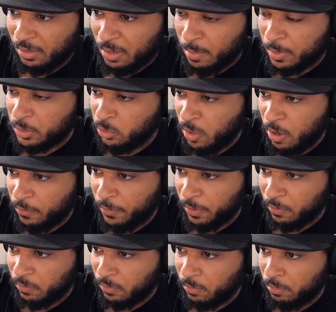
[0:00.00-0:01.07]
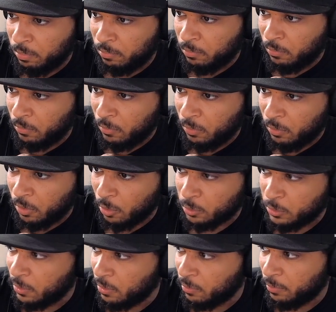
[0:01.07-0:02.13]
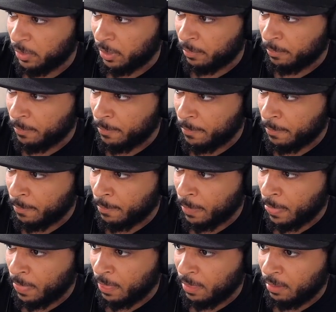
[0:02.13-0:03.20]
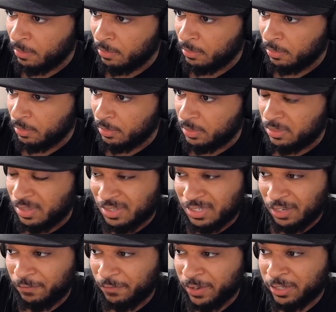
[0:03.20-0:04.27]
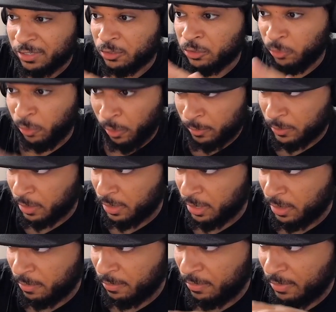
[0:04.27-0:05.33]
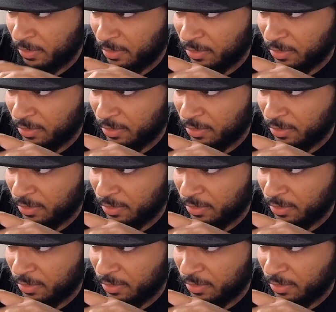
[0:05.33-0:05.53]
Number 12 here goes to the rim. The defense swarms on him.